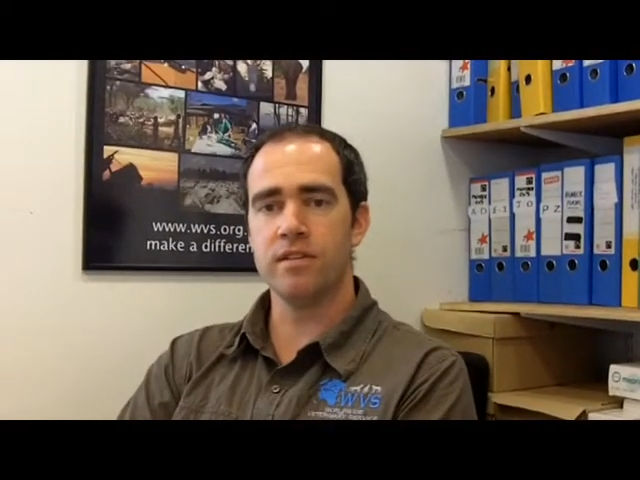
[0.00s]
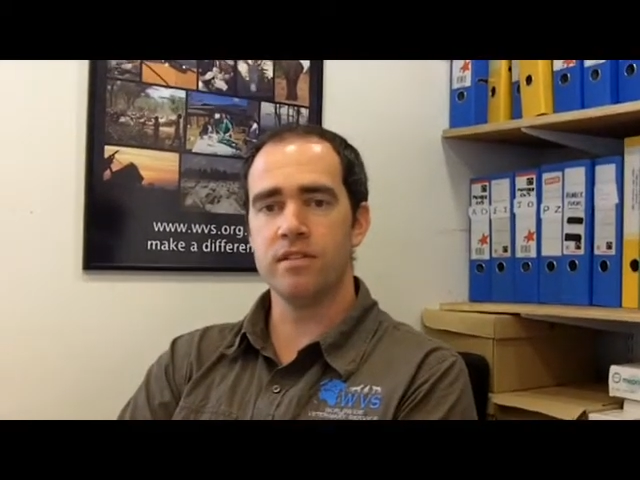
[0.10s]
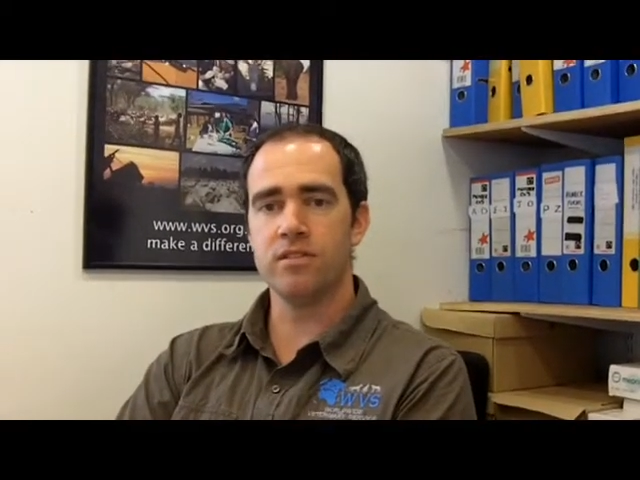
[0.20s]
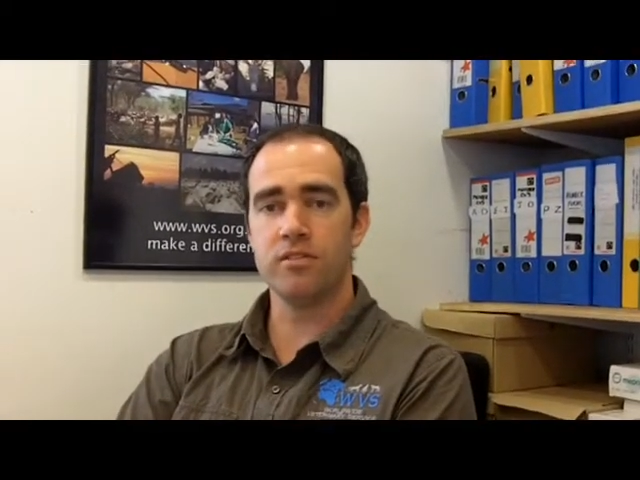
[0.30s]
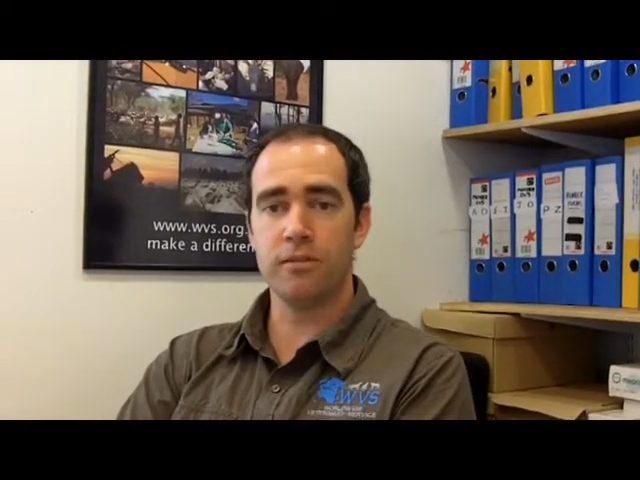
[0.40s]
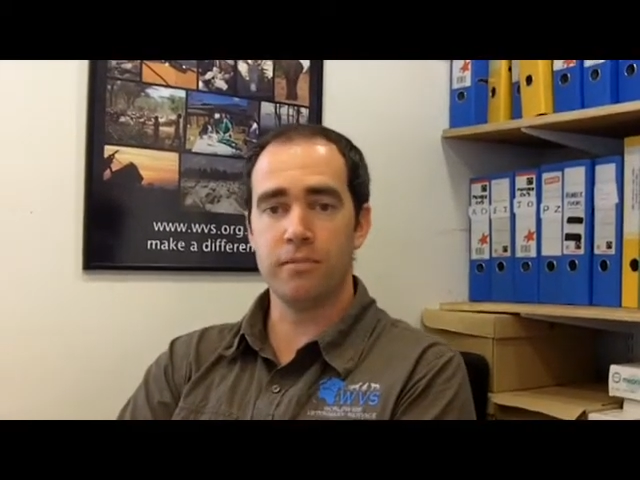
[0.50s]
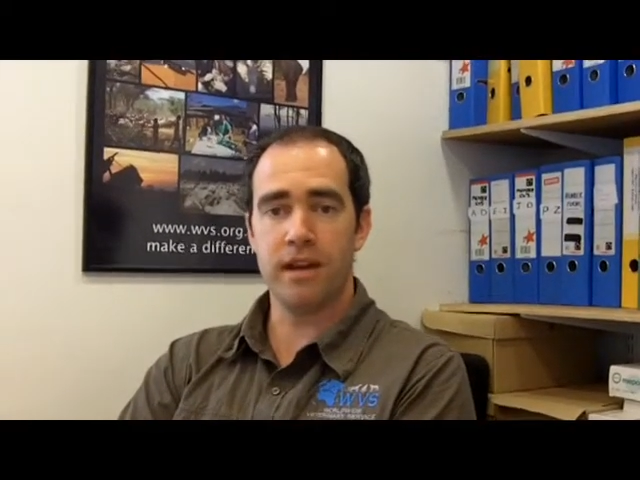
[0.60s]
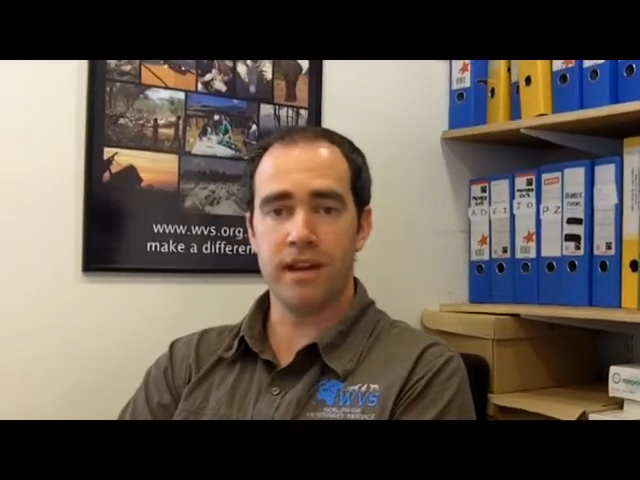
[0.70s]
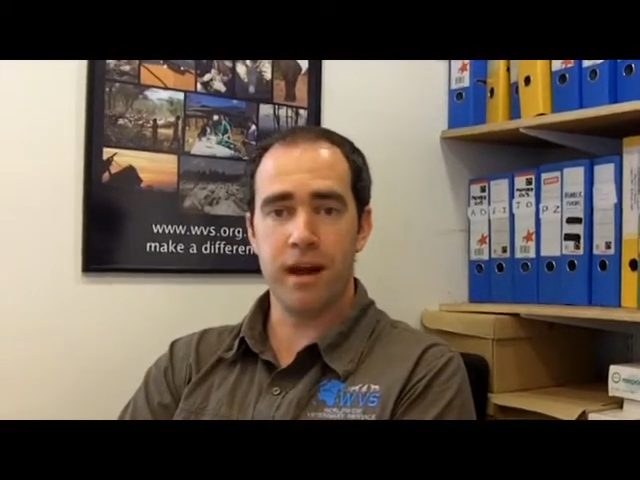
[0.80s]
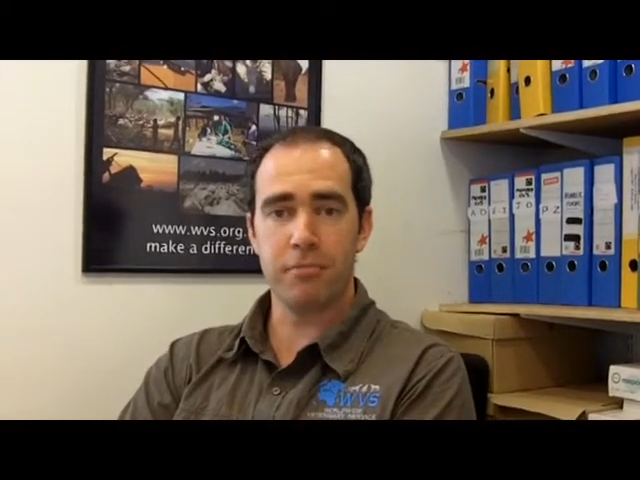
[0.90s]
stop
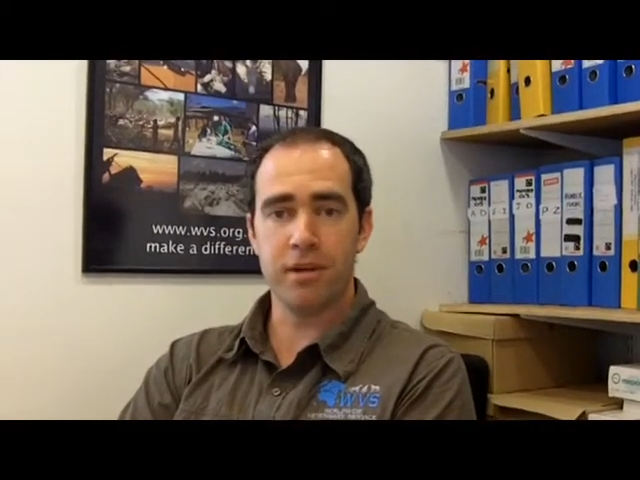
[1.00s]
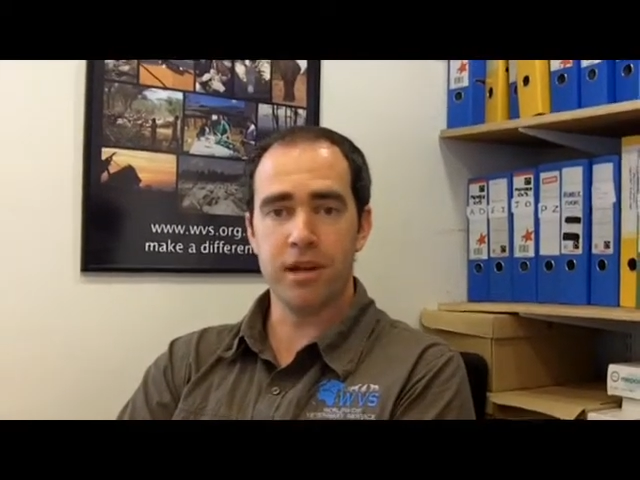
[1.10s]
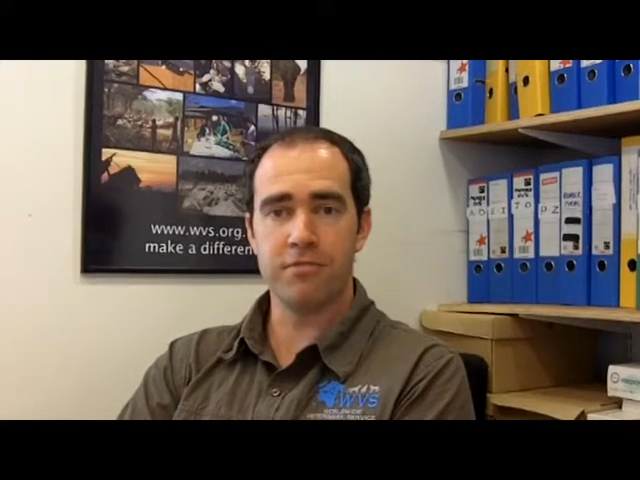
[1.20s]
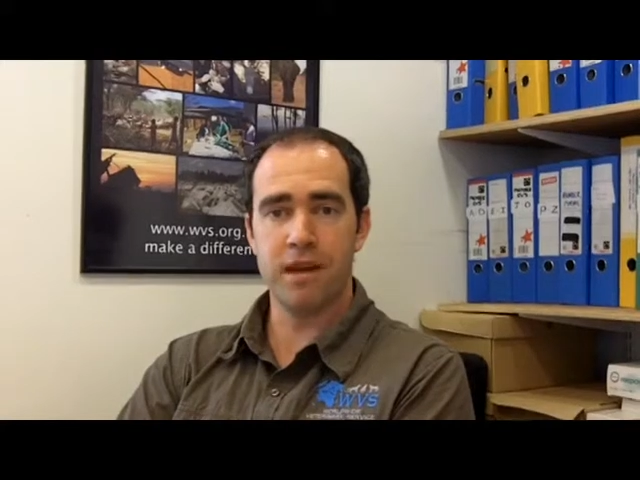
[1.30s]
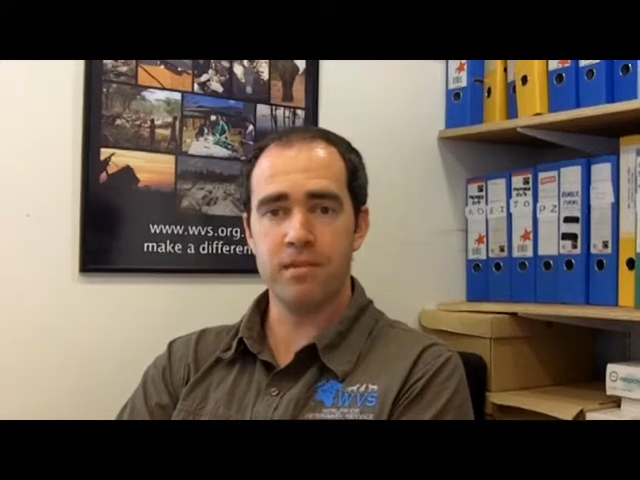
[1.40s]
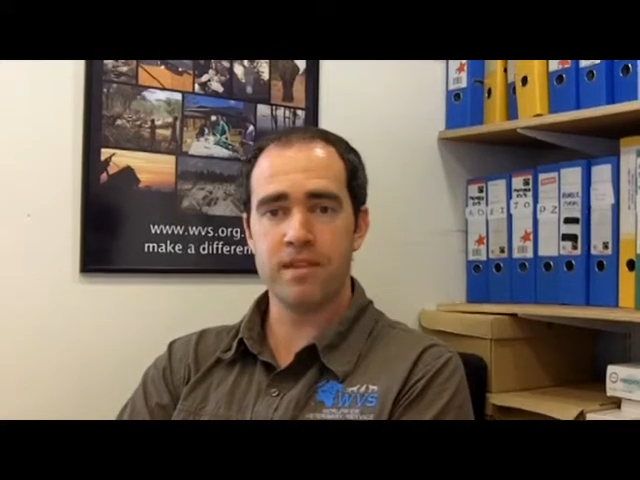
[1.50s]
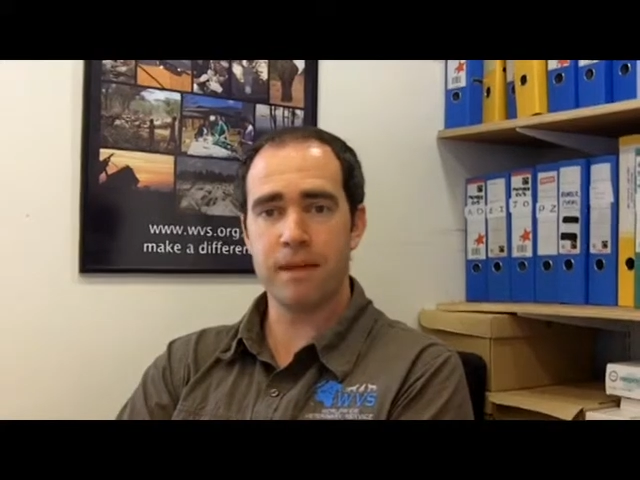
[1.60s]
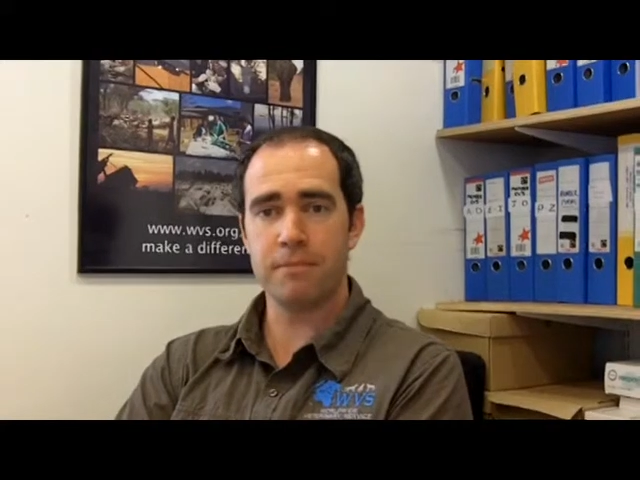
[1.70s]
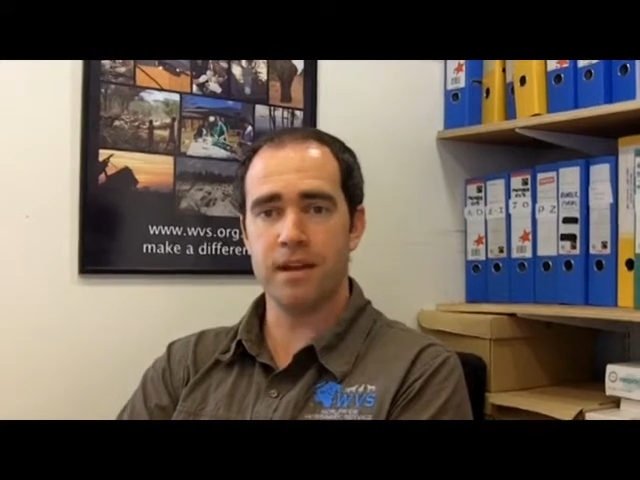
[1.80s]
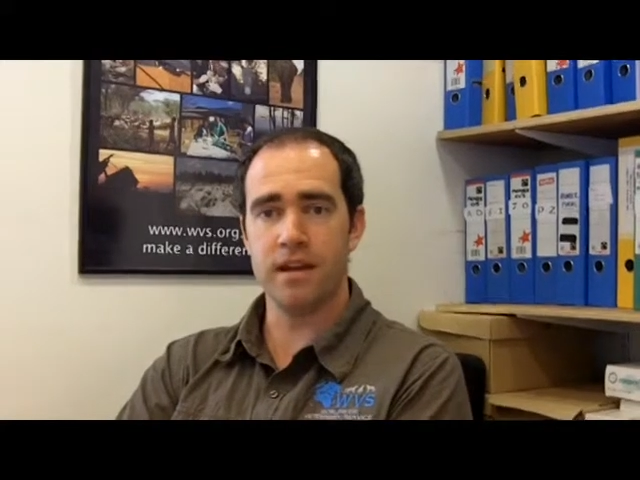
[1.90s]
an outbreak of rabies
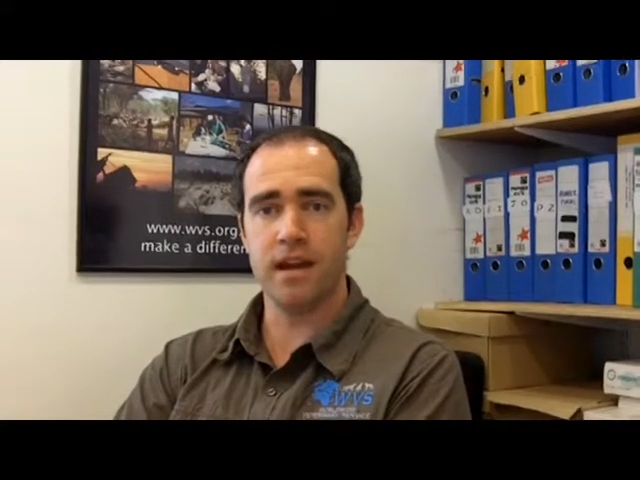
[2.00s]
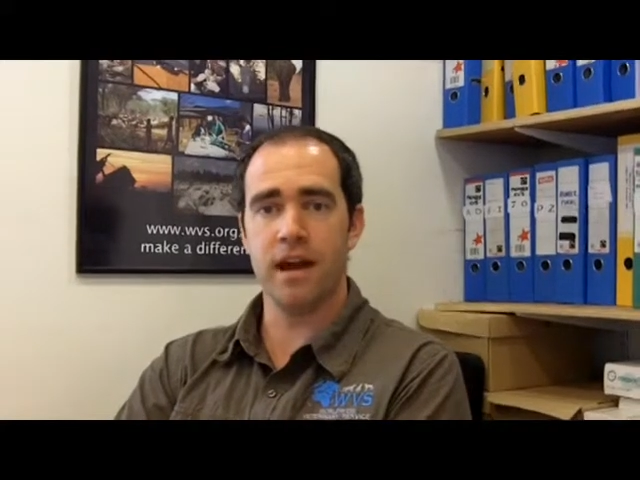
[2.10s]
happening,